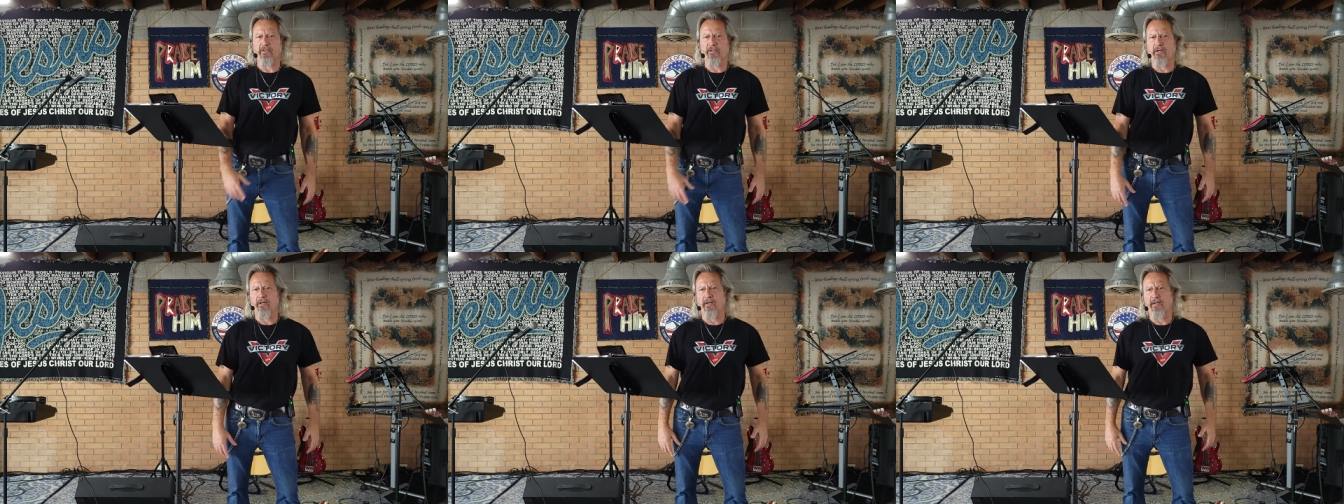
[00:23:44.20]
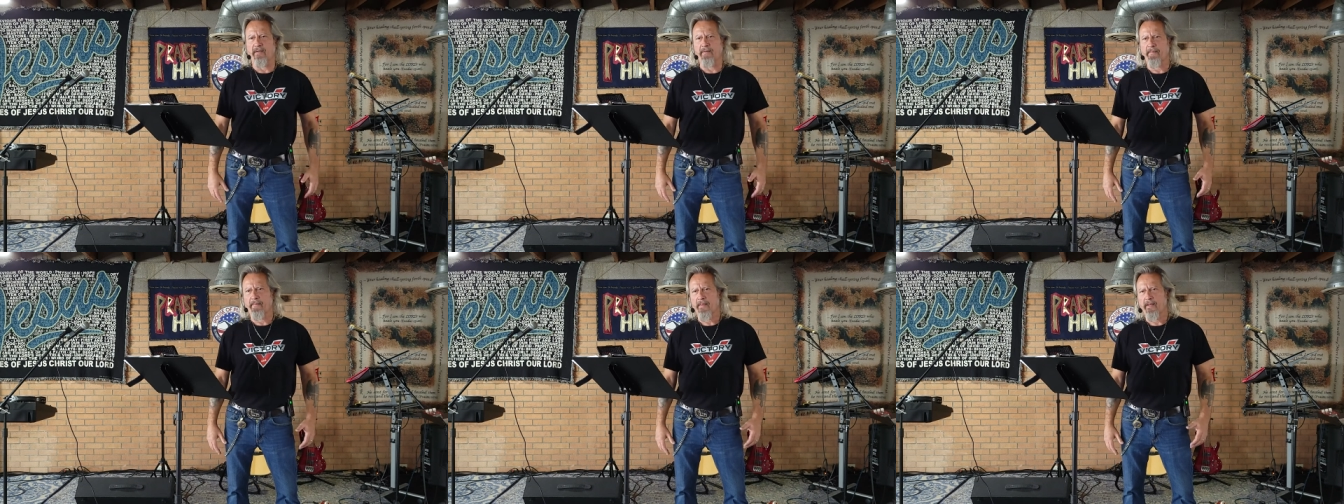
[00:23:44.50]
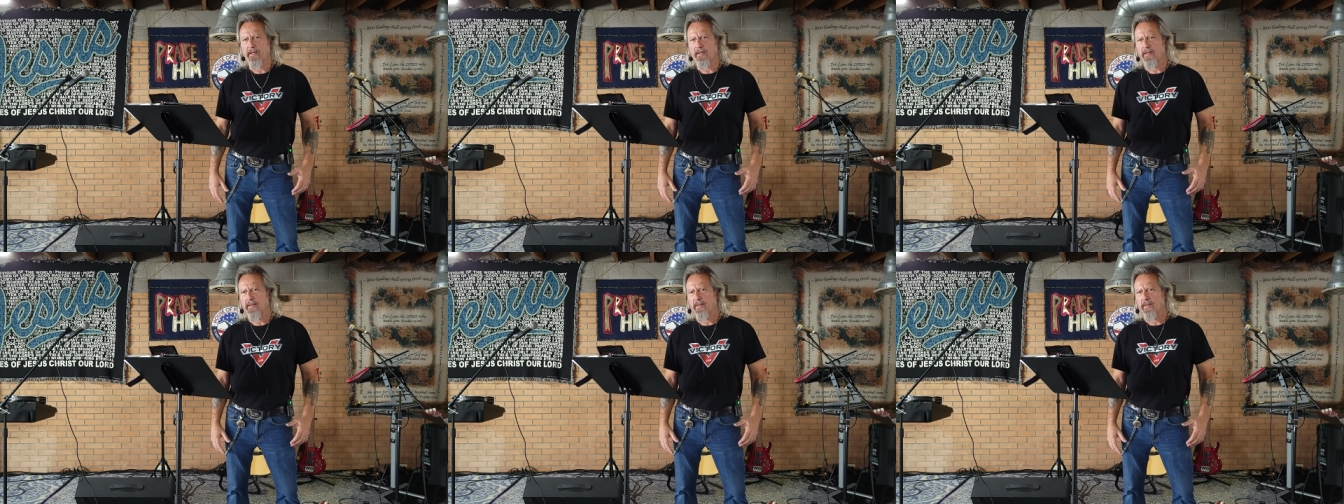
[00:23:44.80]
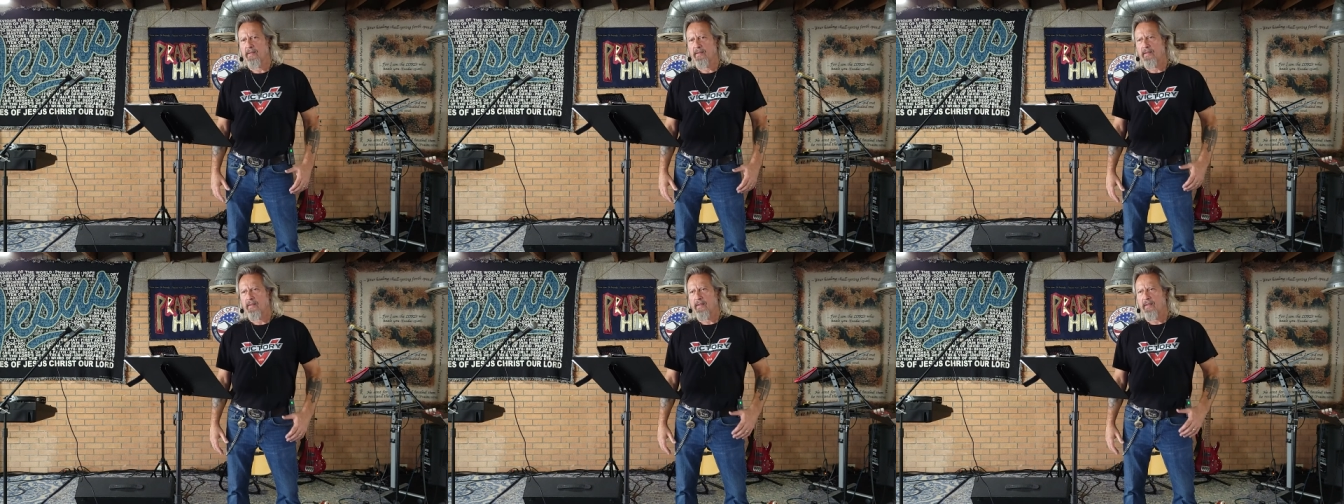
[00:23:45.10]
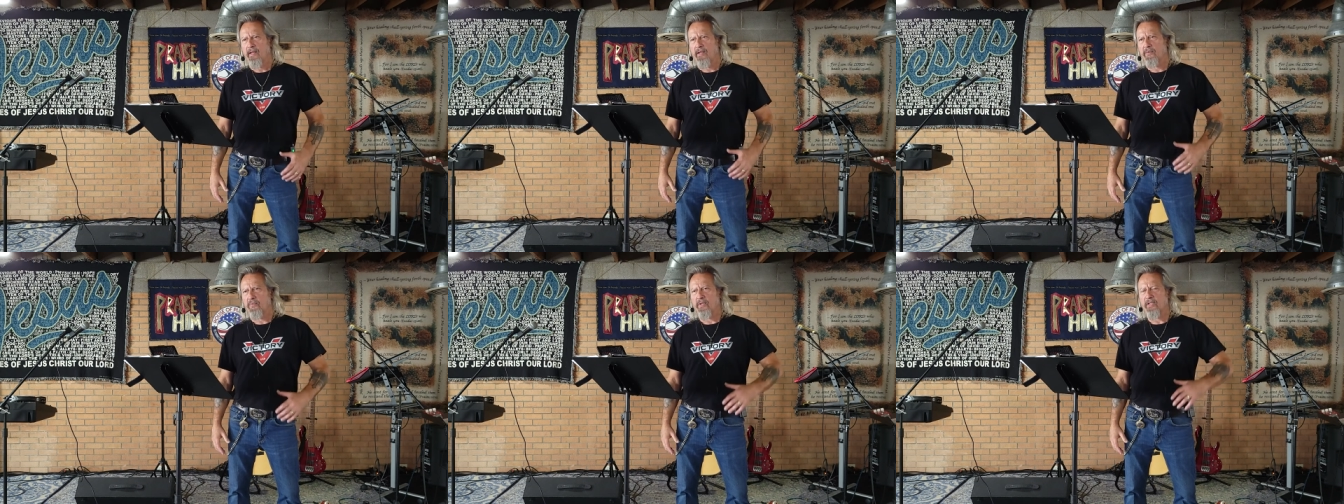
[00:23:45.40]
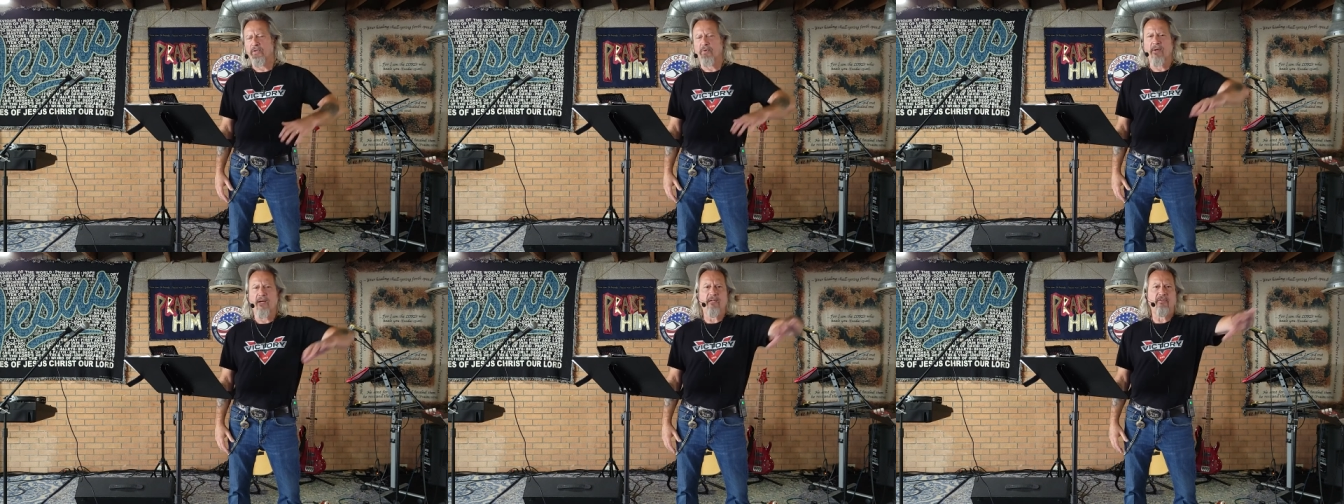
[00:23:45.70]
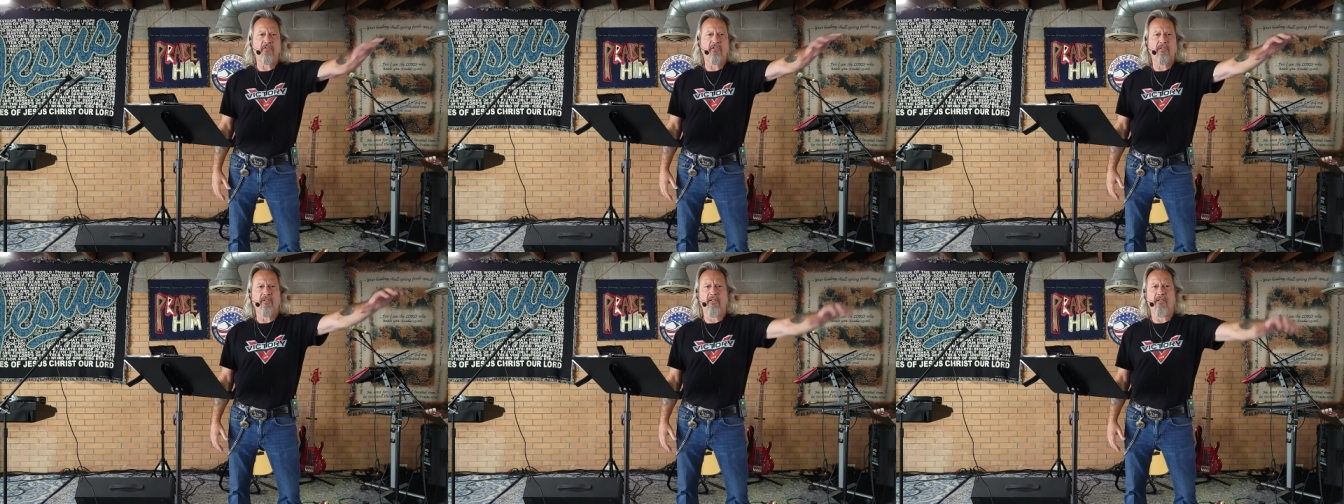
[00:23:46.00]
of God, and we go
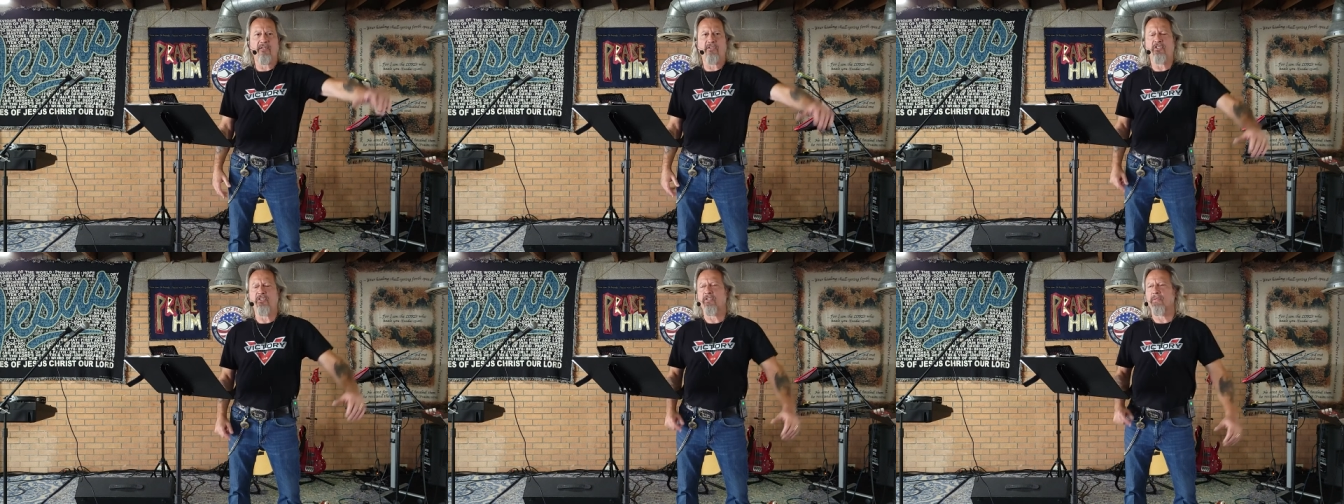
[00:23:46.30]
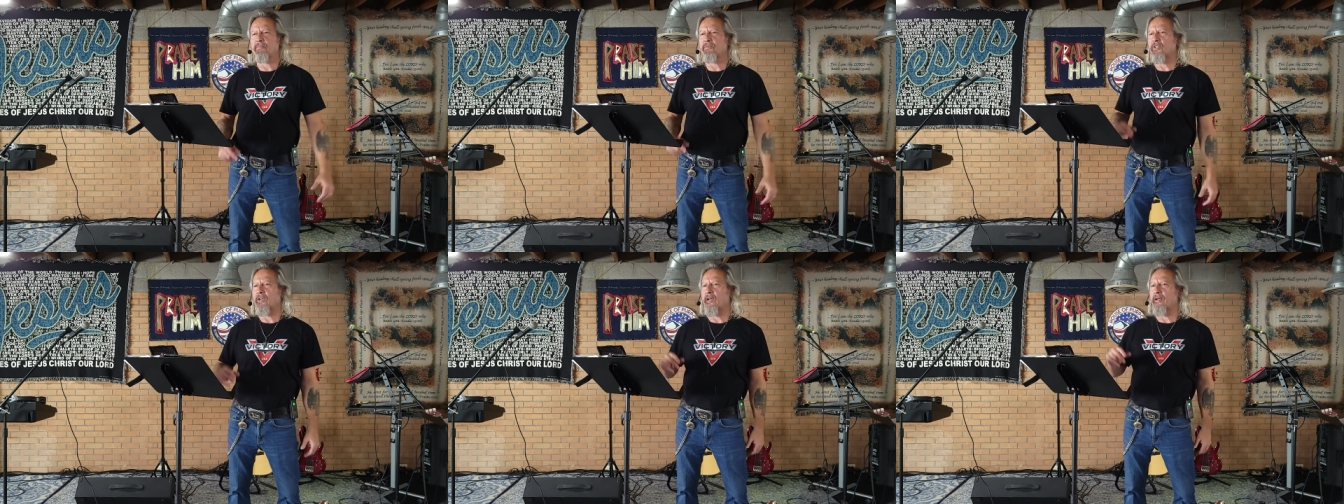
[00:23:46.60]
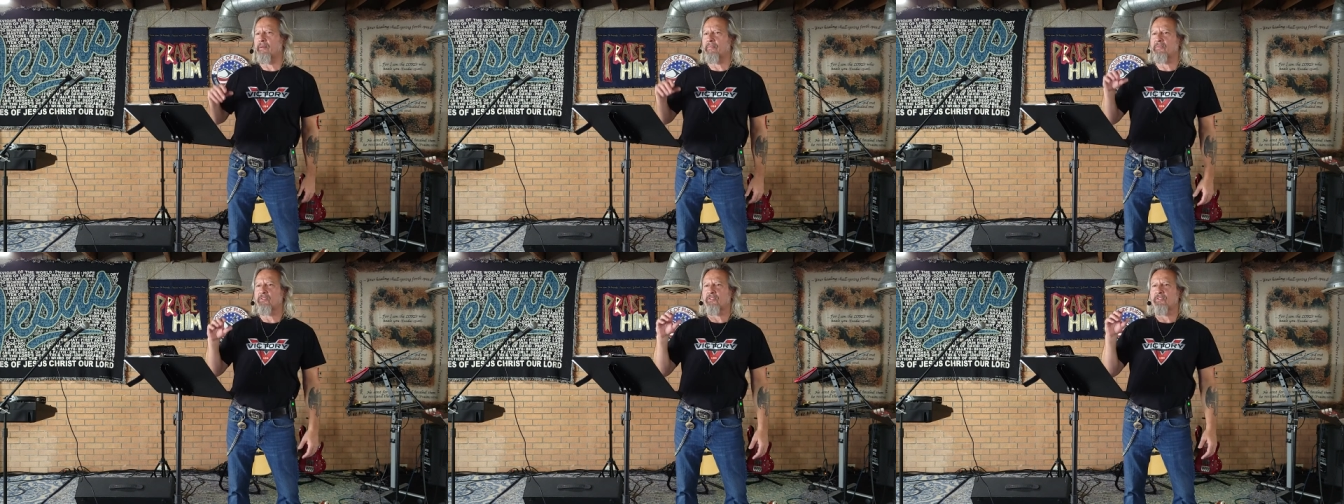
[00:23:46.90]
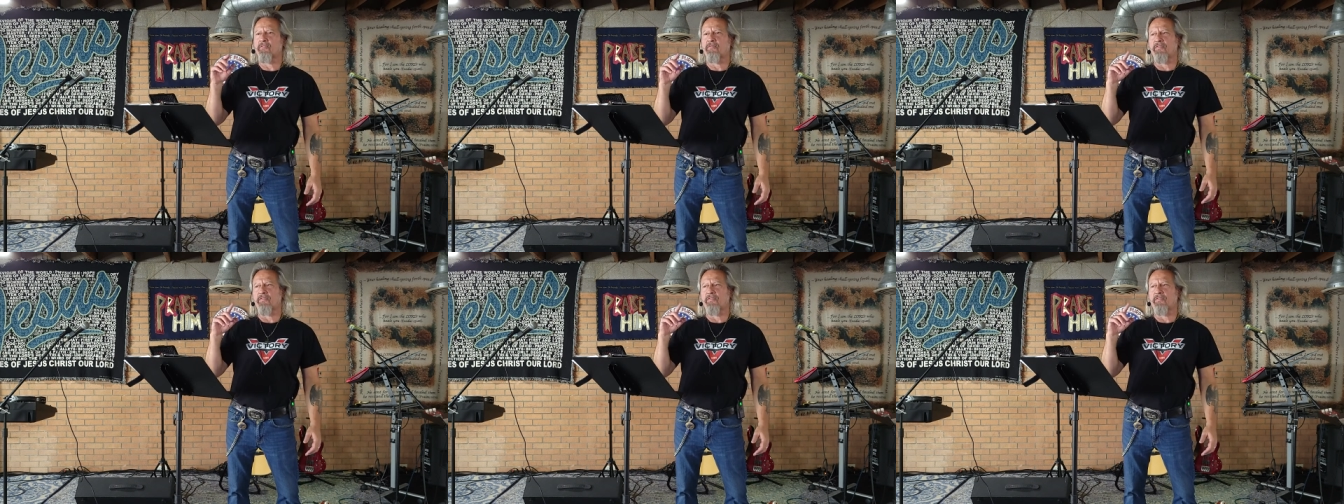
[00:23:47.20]
out to lunch sometimes,